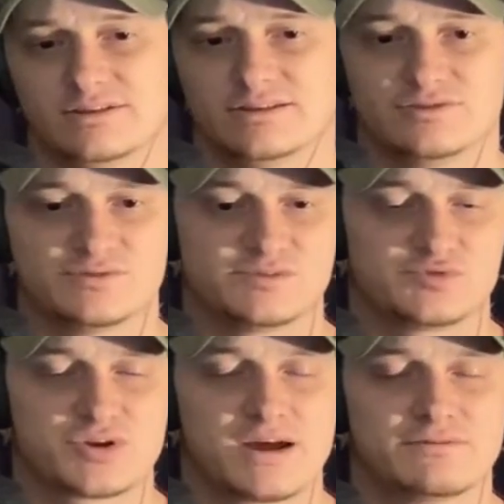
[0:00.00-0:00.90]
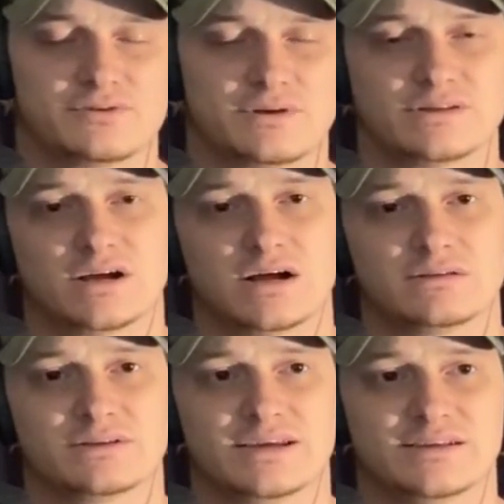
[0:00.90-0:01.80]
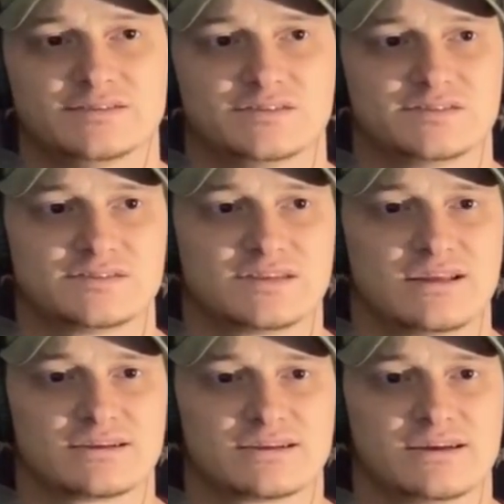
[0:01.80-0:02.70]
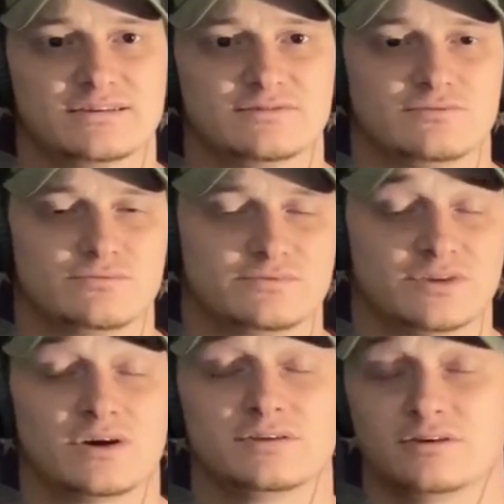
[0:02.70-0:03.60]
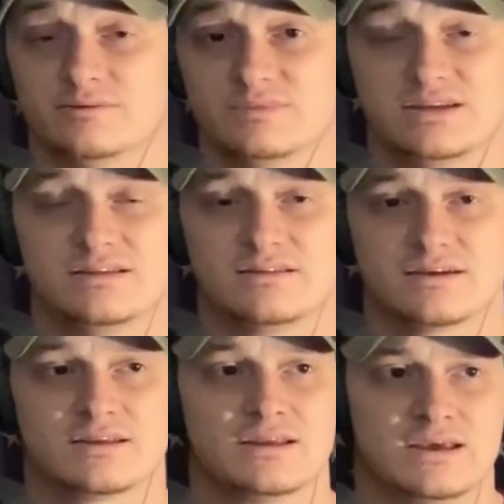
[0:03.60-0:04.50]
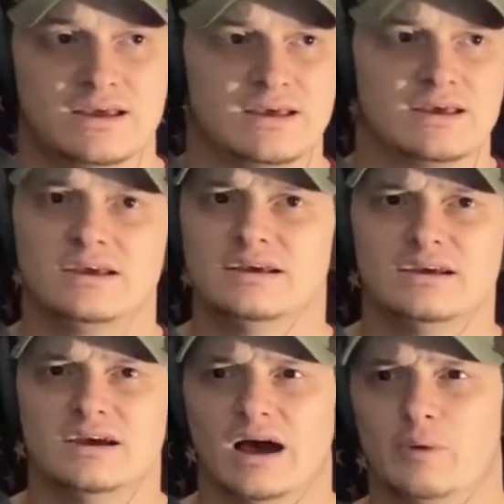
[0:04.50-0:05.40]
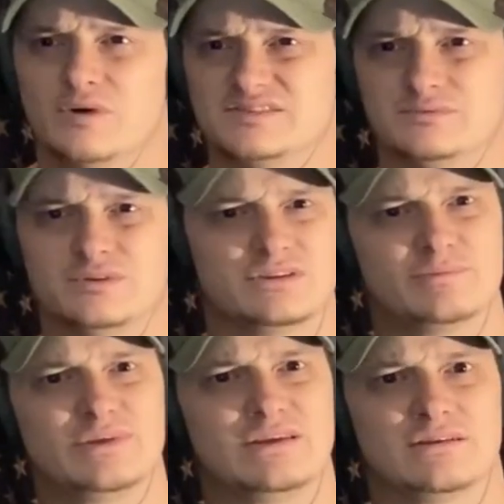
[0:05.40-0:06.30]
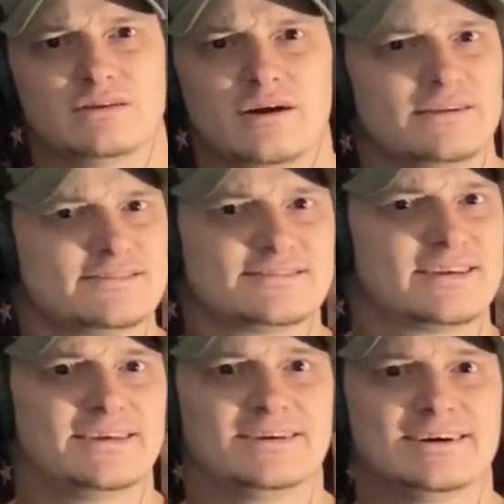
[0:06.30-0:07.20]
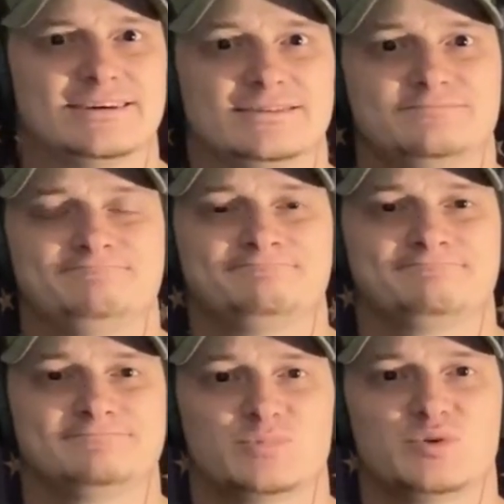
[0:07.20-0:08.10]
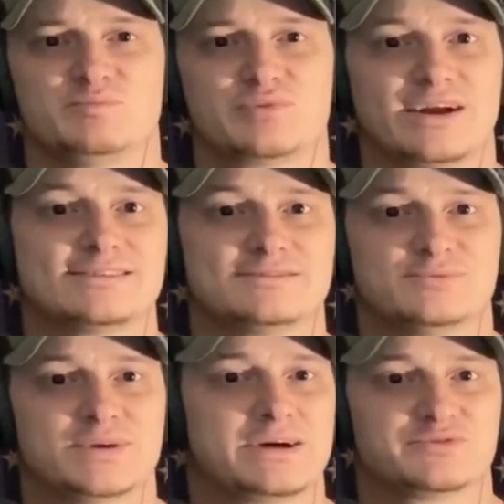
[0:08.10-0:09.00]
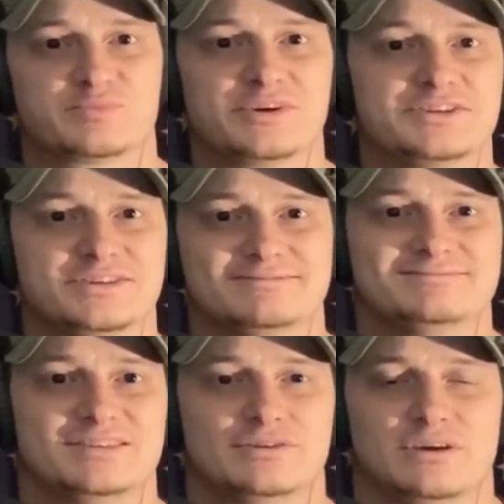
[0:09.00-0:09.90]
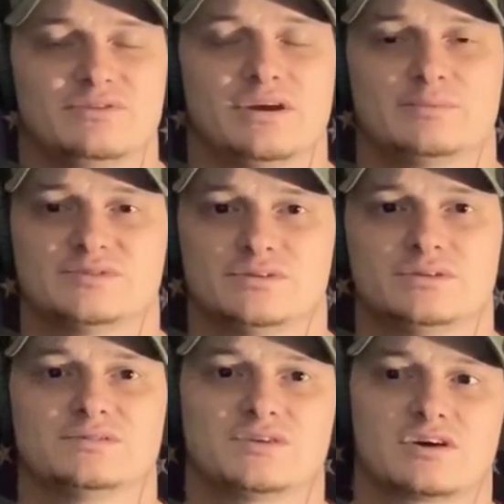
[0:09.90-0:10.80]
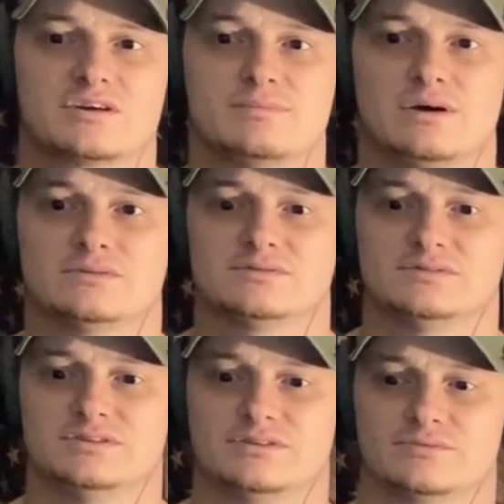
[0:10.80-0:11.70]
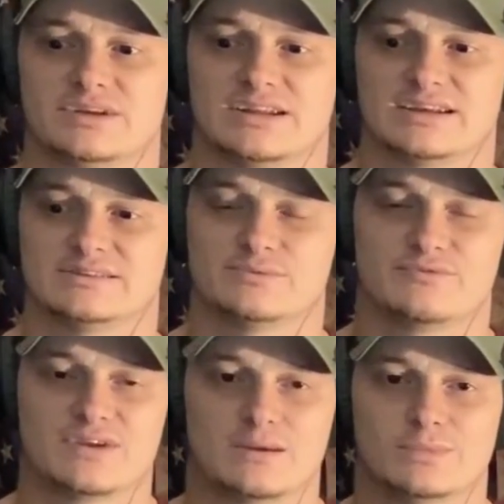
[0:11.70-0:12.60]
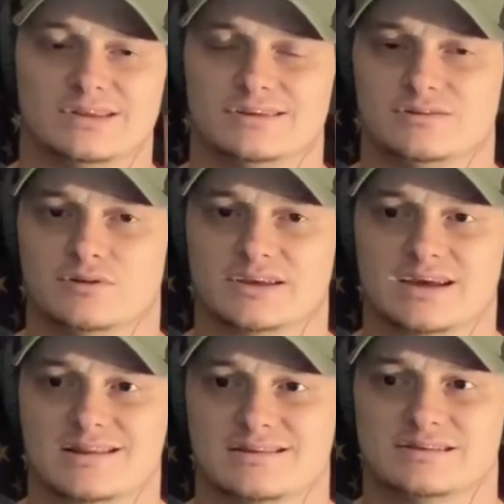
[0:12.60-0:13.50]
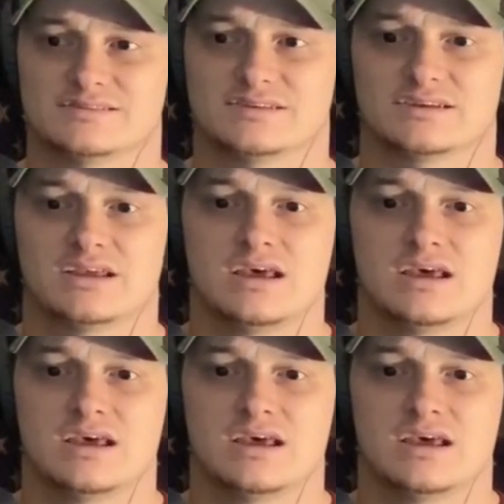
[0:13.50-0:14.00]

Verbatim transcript: and doing some traveling around the holidays, it just uh, kind of dawned on me that I wasn't really being honest. Um, I wasn't practicing what I was preaching. You know, every episode I was talking about, you know, reconnecting with family and all that kind of things. I,